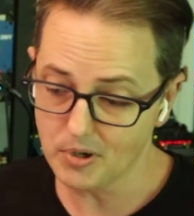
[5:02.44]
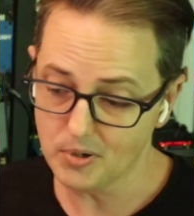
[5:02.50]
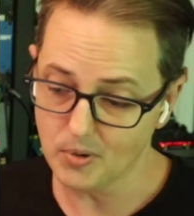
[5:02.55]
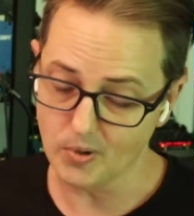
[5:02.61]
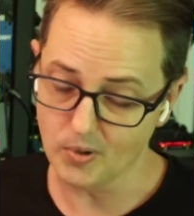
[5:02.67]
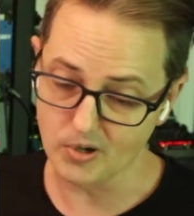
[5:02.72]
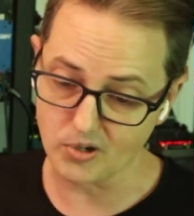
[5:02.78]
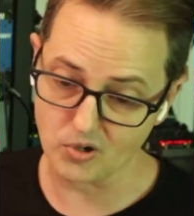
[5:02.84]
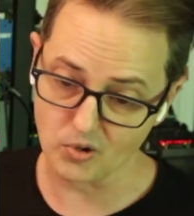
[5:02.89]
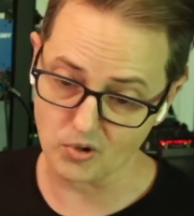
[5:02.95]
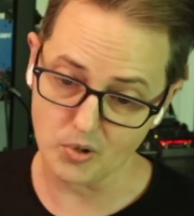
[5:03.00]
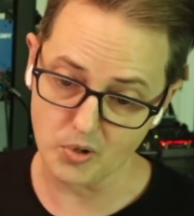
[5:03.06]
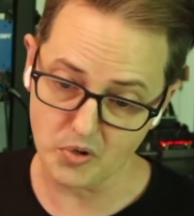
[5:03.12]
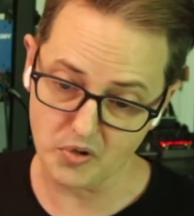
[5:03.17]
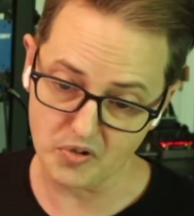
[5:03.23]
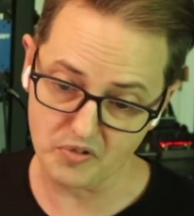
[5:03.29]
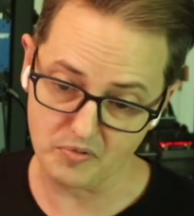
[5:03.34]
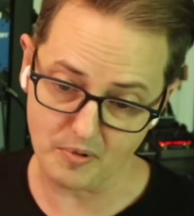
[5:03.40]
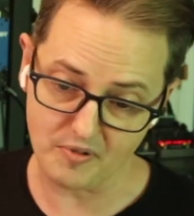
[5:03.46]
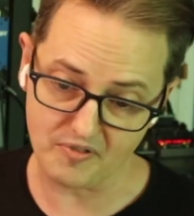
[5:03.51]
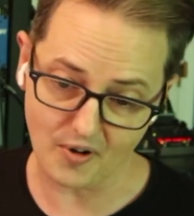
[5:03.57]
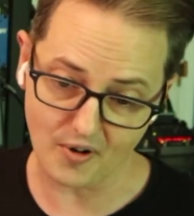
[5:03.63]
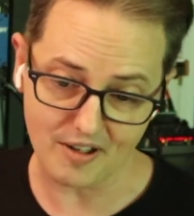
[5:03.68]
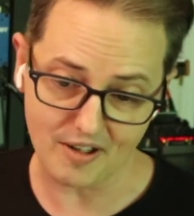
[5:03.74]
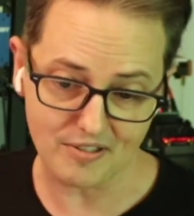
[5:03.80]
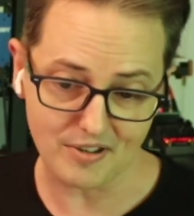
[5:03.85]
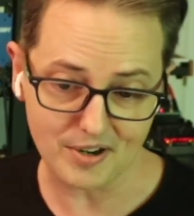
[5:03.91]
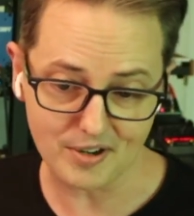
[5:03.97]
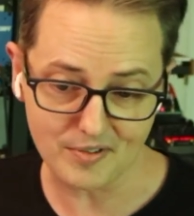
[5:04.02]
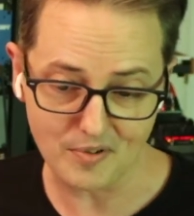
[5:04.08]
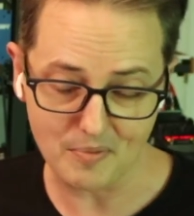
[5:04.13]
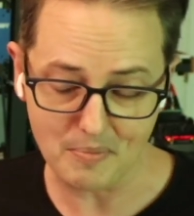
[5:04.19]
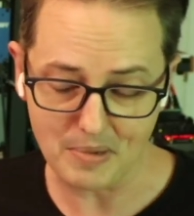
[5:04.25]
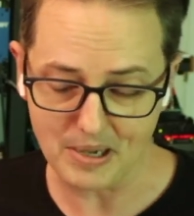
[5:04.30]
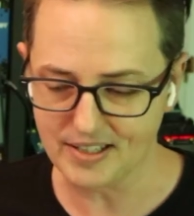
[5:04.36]
or a groove before I thought of
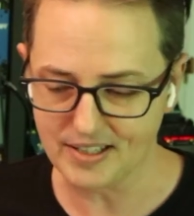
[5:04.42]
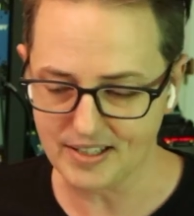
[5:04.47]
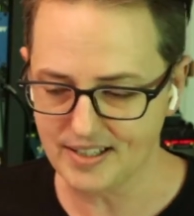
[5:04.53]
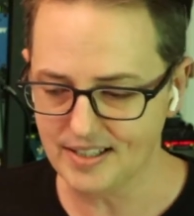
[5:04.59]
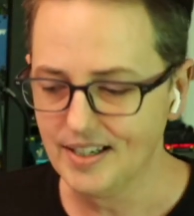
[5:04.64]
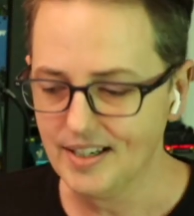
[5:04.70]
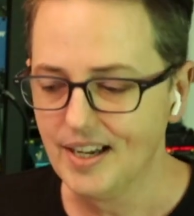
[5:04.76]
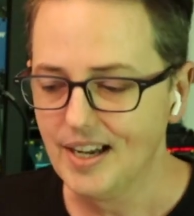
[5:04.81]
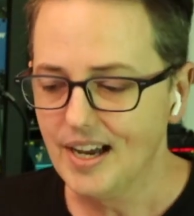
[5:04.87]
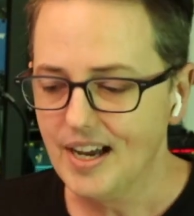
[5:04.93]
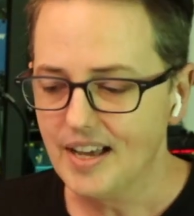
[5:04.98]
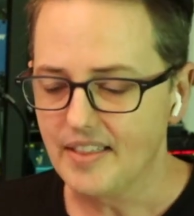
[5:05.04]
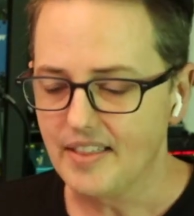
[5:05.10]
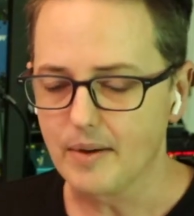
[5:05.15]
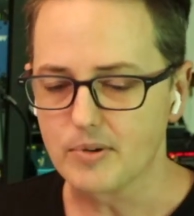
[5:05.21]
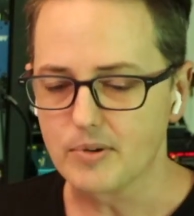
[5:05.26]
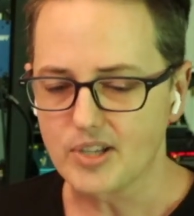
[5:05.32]
a melody. That was